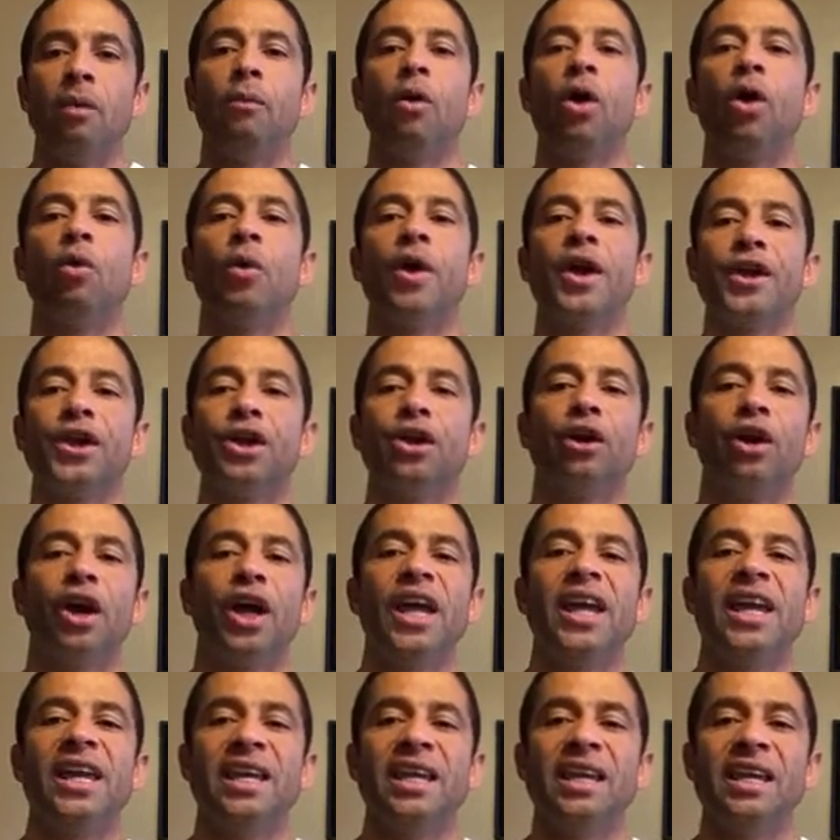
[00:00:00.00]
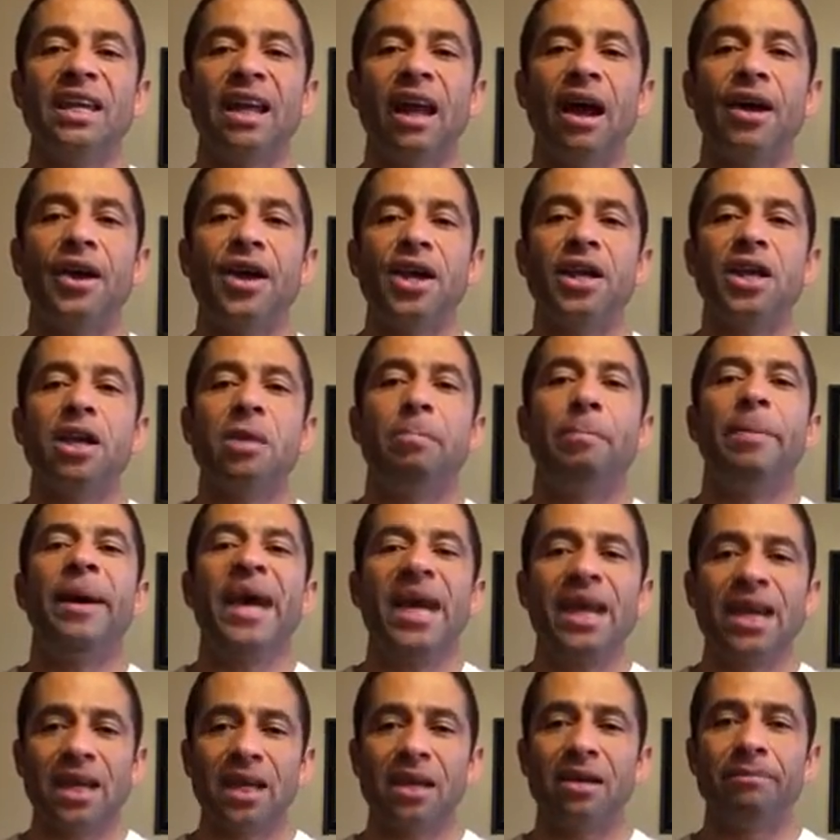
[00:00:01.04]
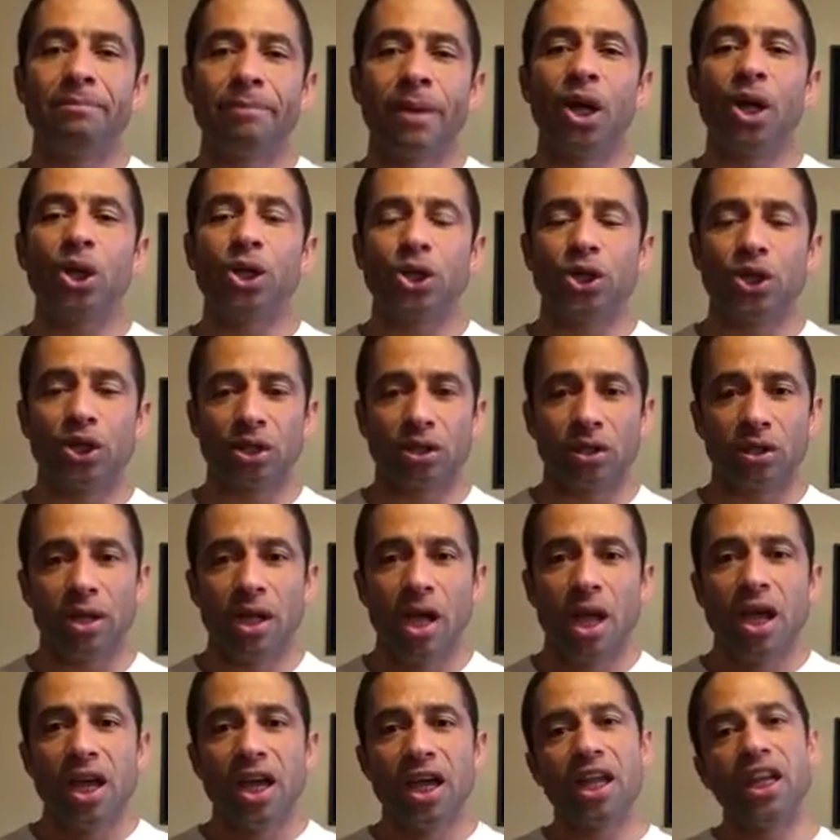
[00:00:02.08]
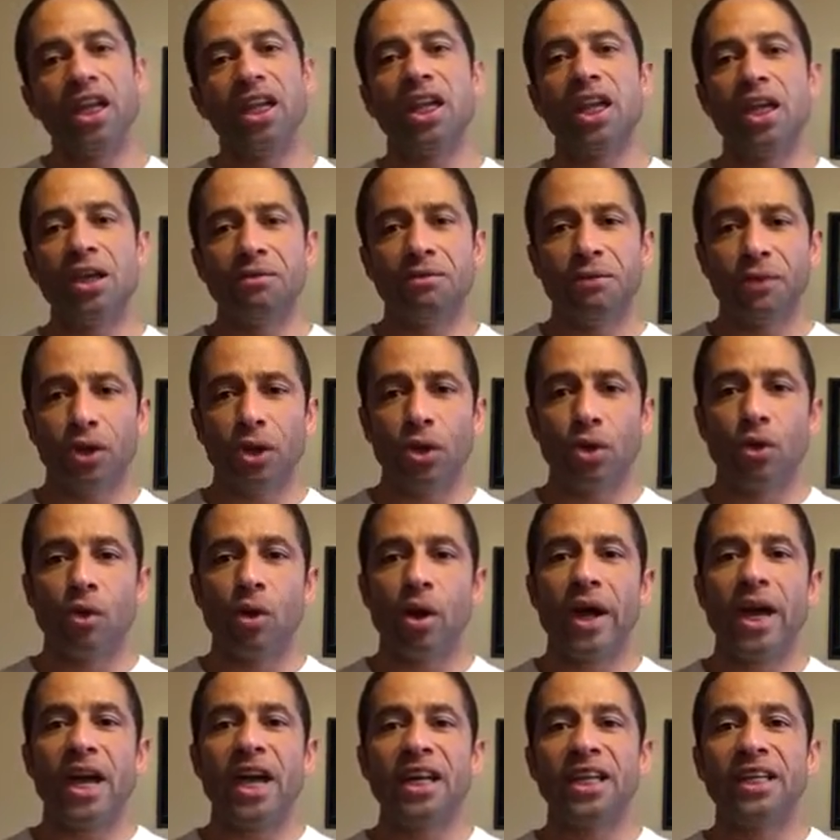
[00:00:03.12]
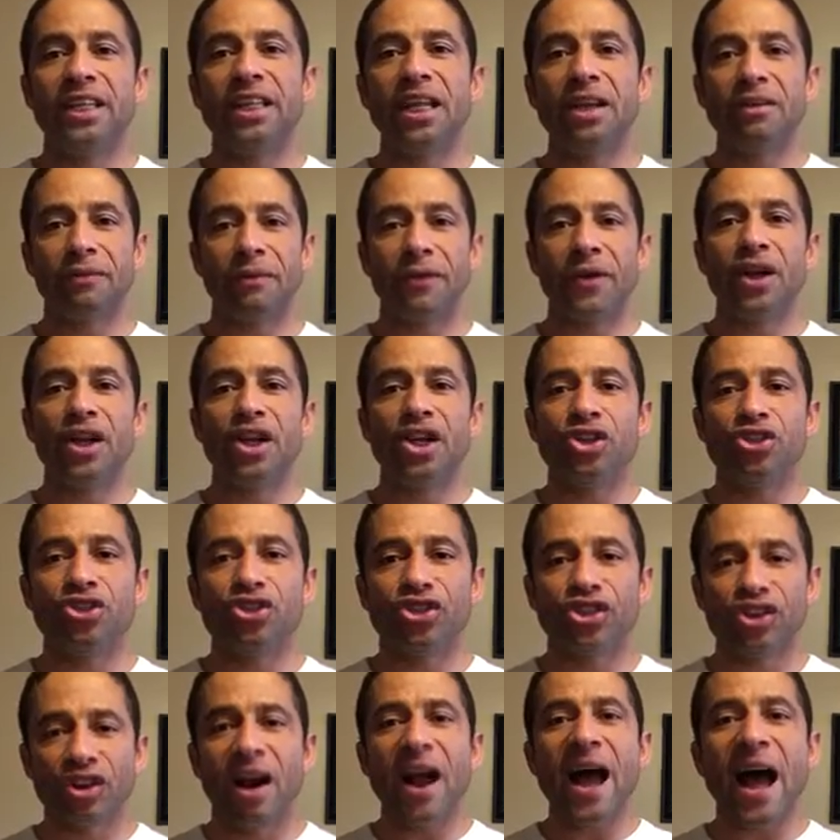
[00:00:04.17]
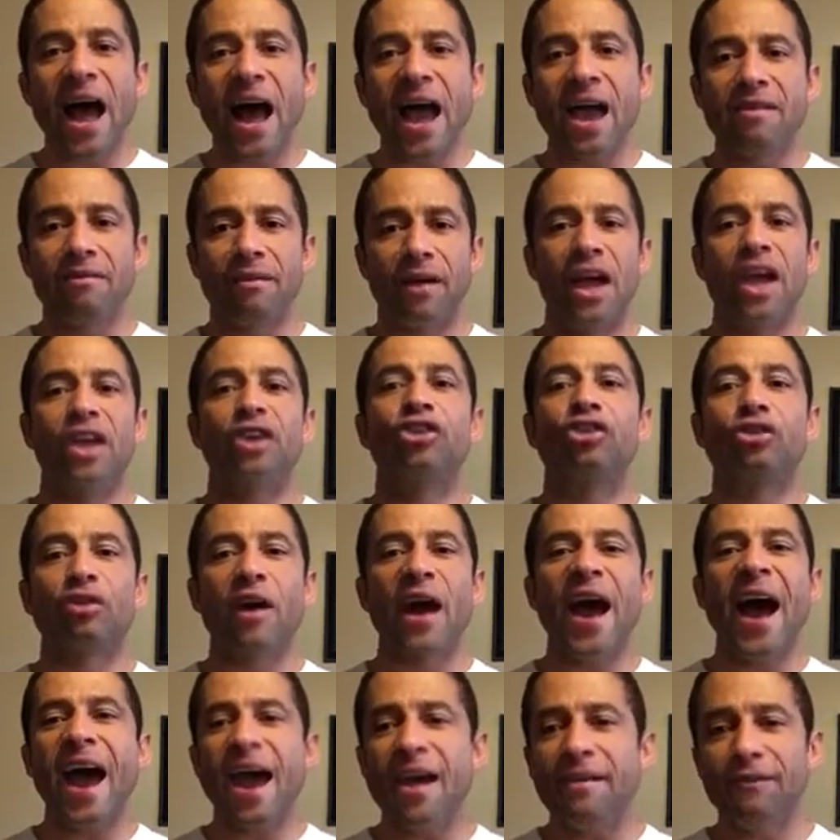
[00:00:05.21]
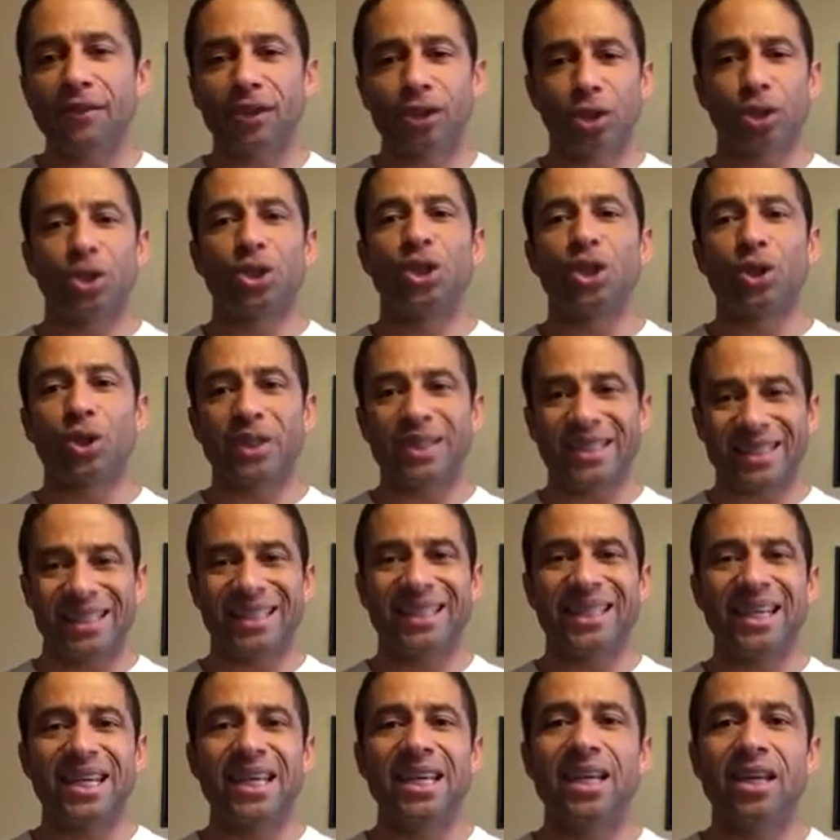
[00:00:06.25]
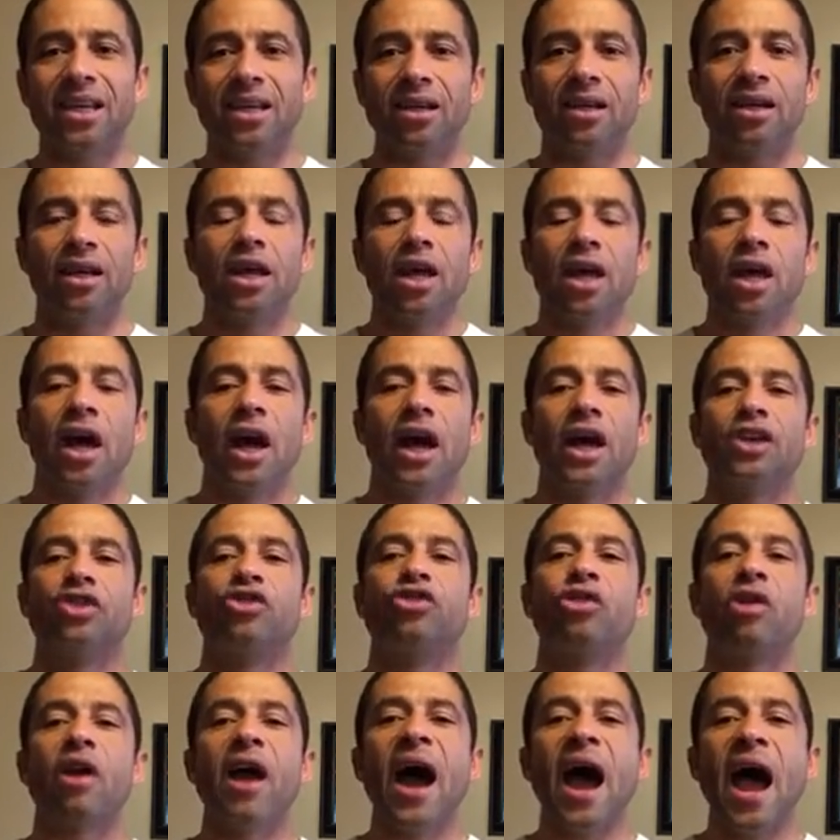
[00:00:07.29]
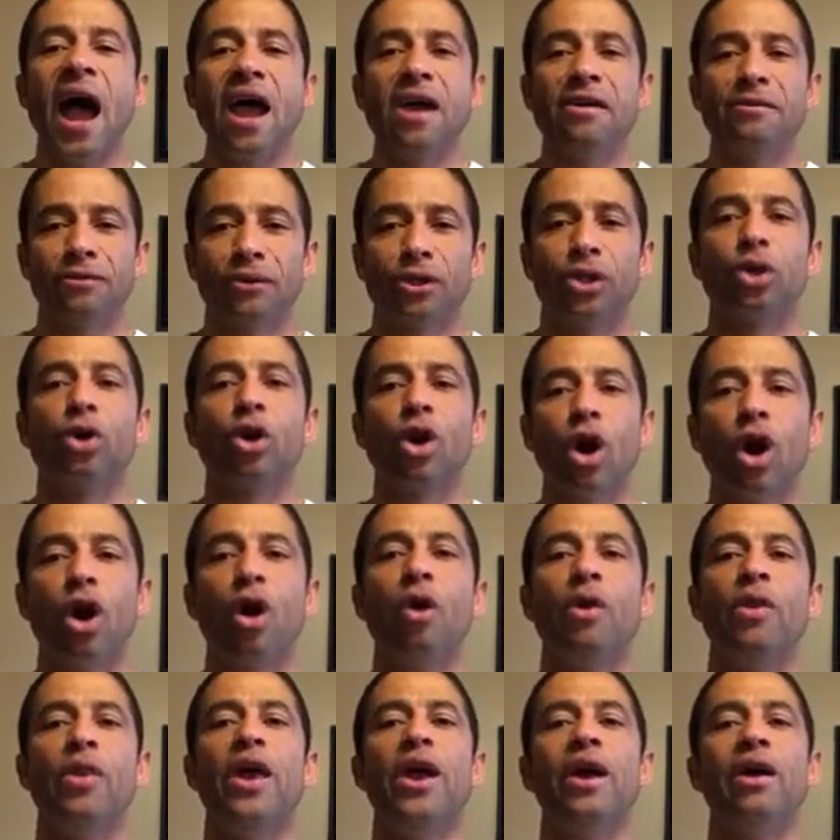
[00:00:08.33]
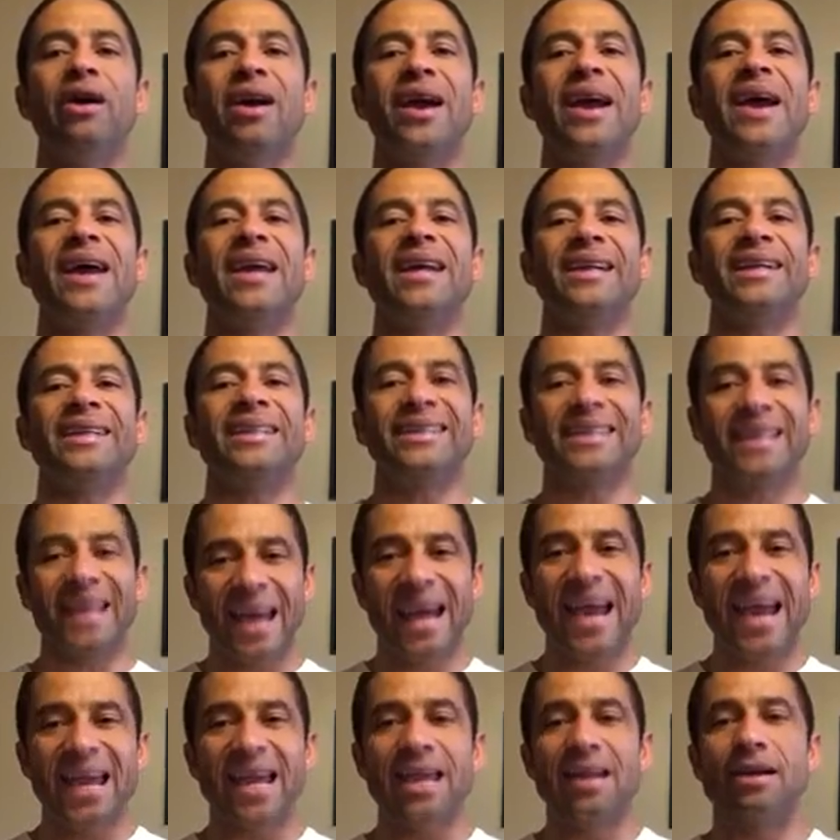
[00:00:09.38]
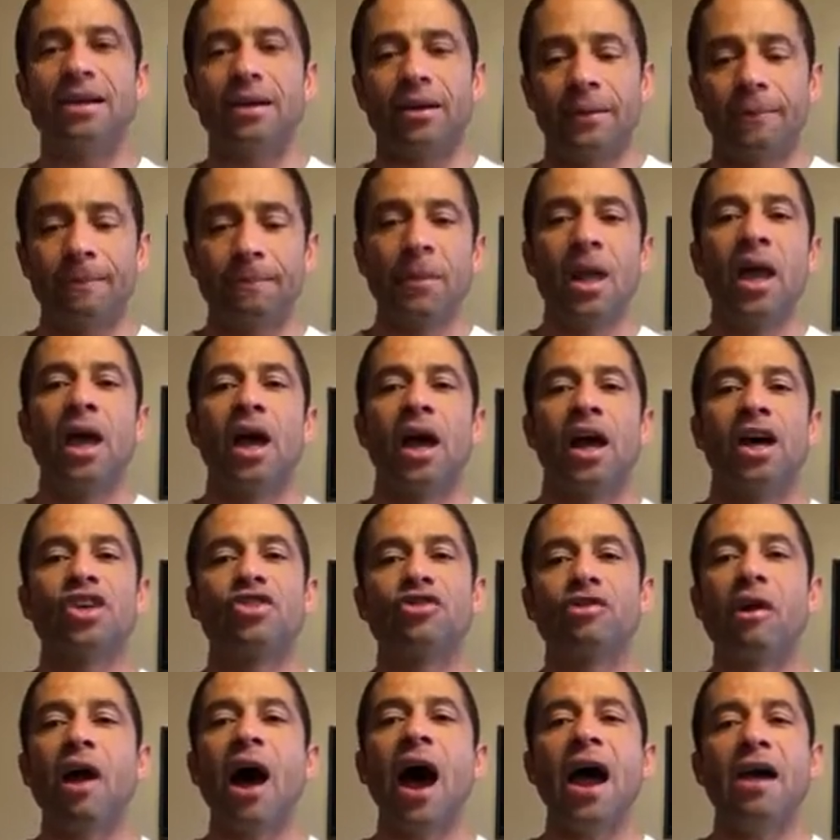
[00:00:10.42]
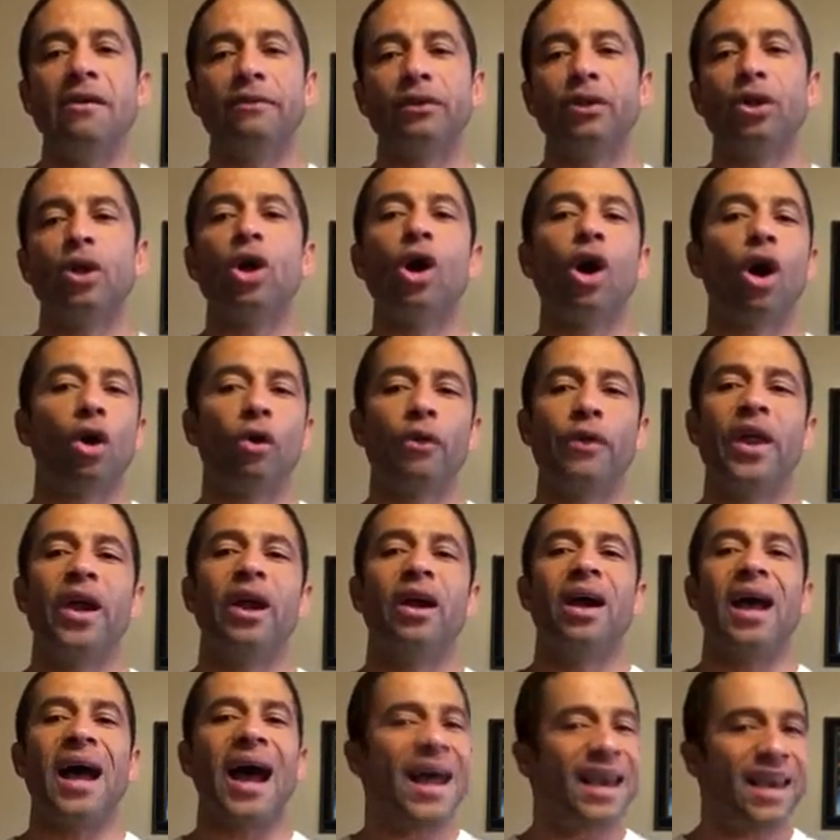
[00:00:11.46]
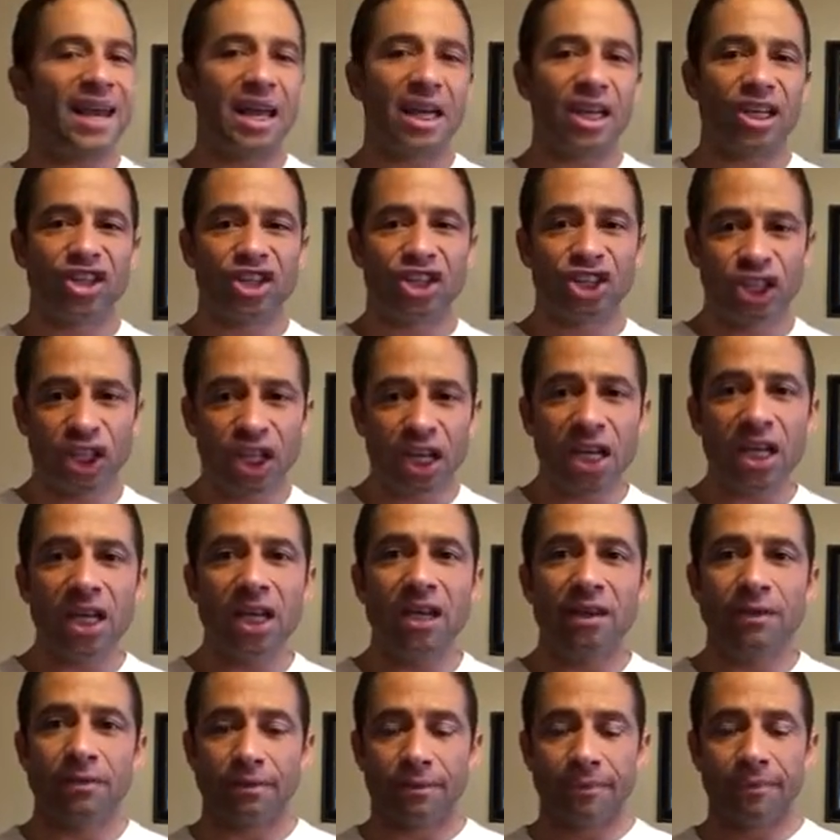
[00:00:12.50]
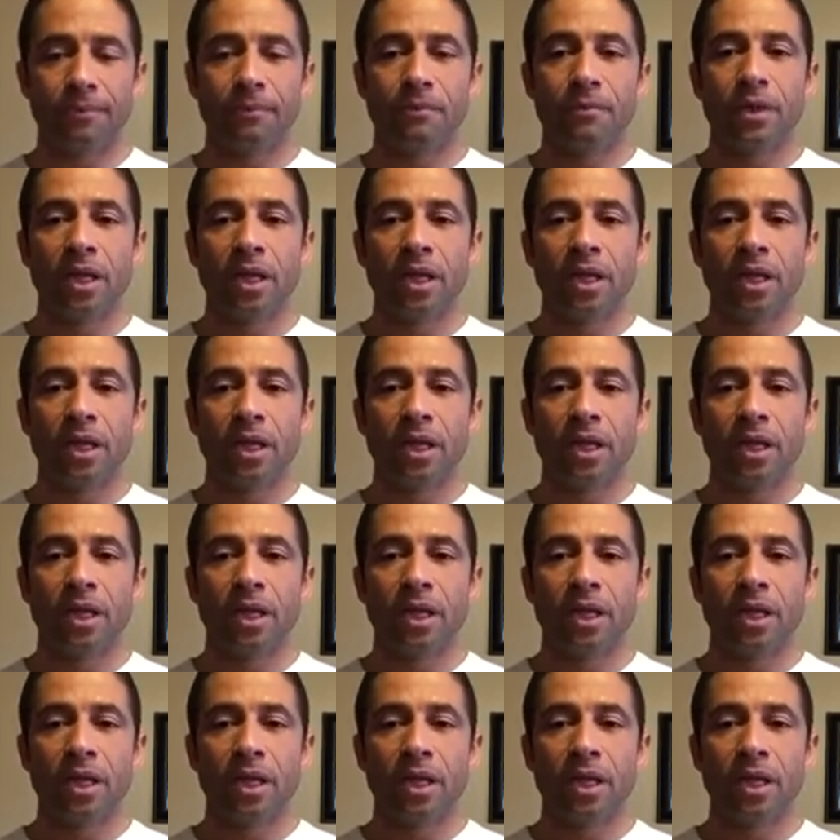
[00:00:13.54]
But when you're in an independent person, it gives you a different drive, a drive to succeed, a drive to go out there and take, a drive to go out there and achieve,